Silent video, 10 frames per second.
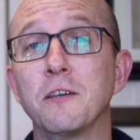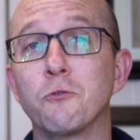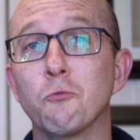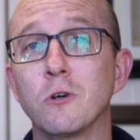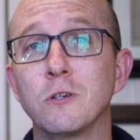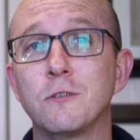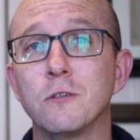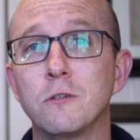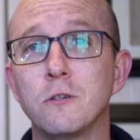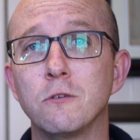his word.
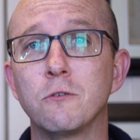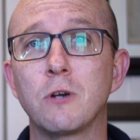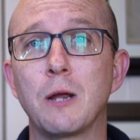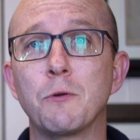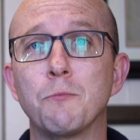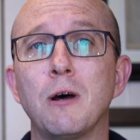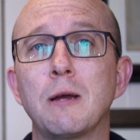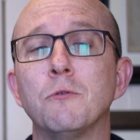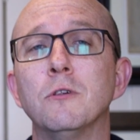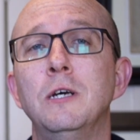So do grab your
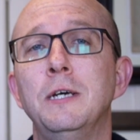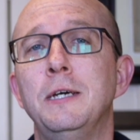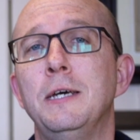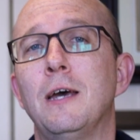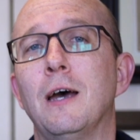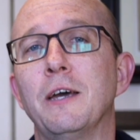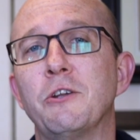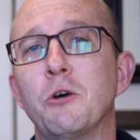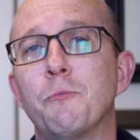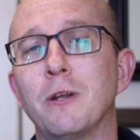Bible
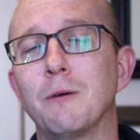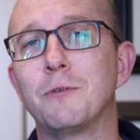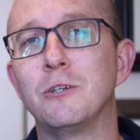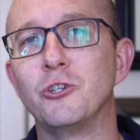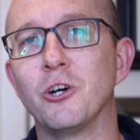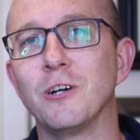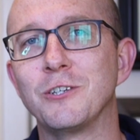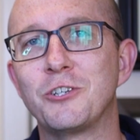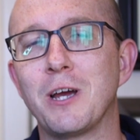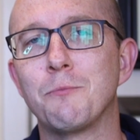and open up to
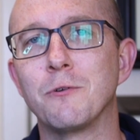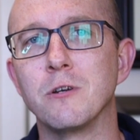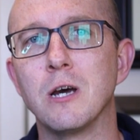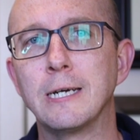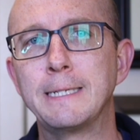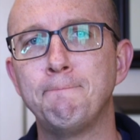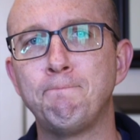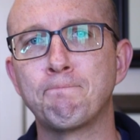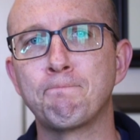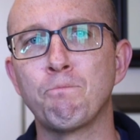John chapter 9.
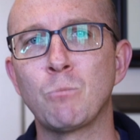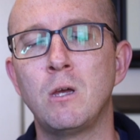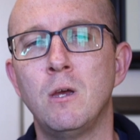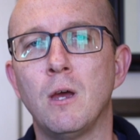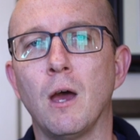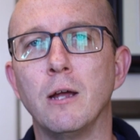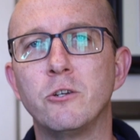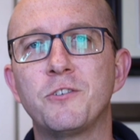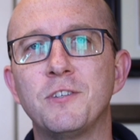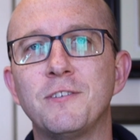
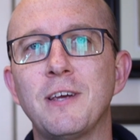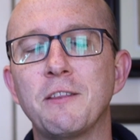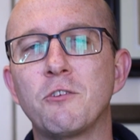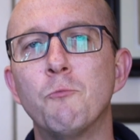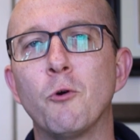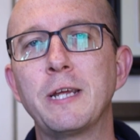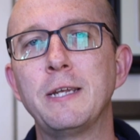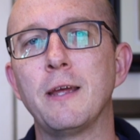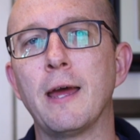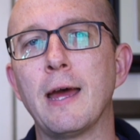Just to say this
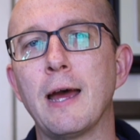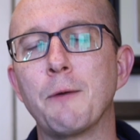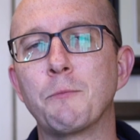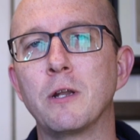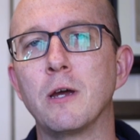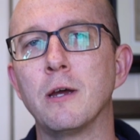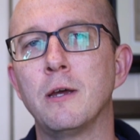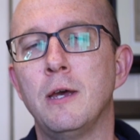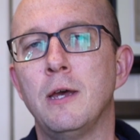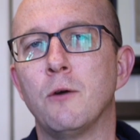morning, we're
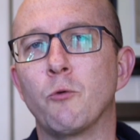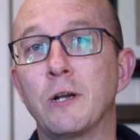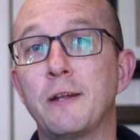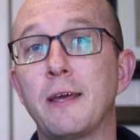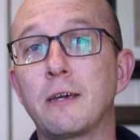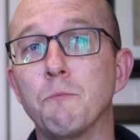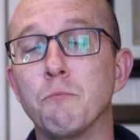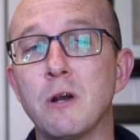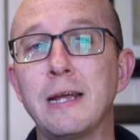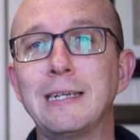going to take a
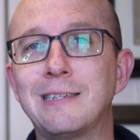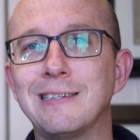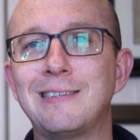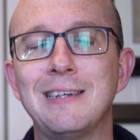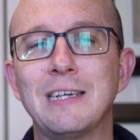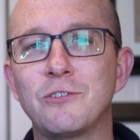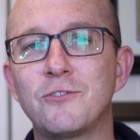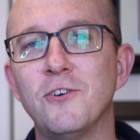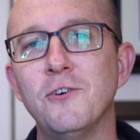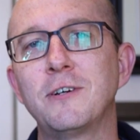break to sing a
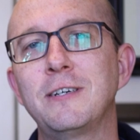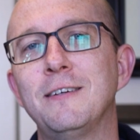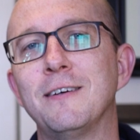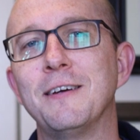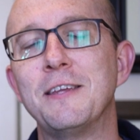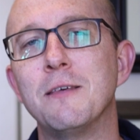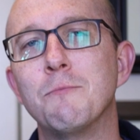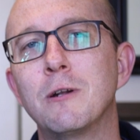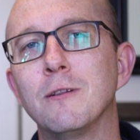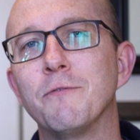song in the
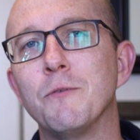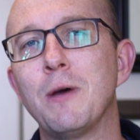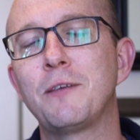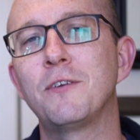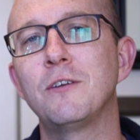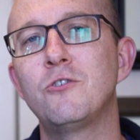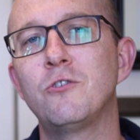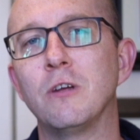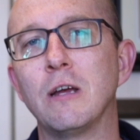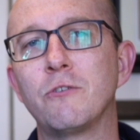middle of the
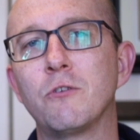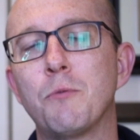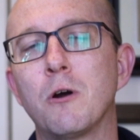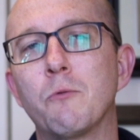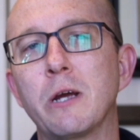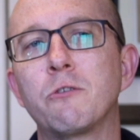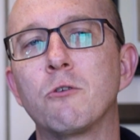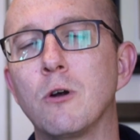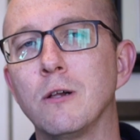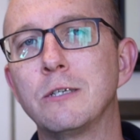message. So partway
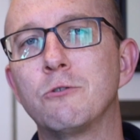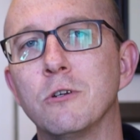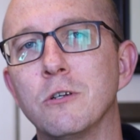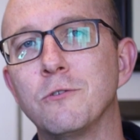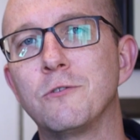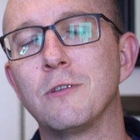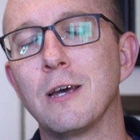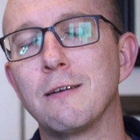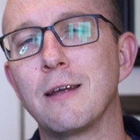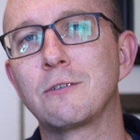through, I'll introduce
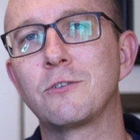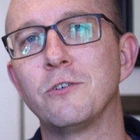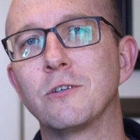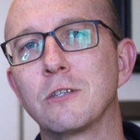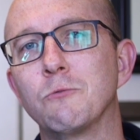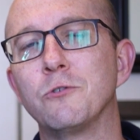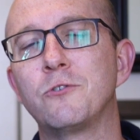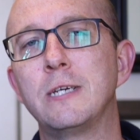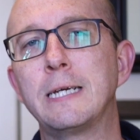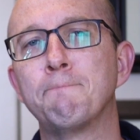that next song that we'll
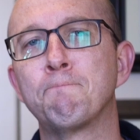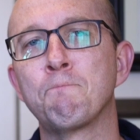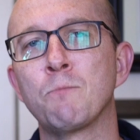sing.